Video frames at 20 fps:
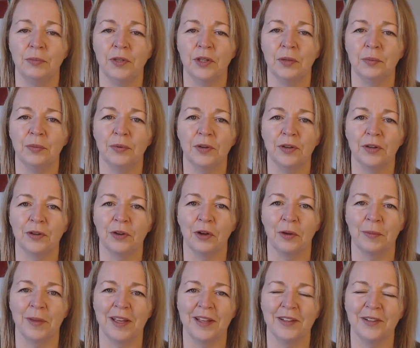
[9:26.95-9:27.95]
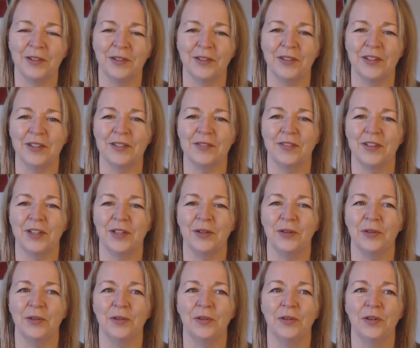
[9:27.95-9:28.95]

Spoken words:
you can put a comment on this video,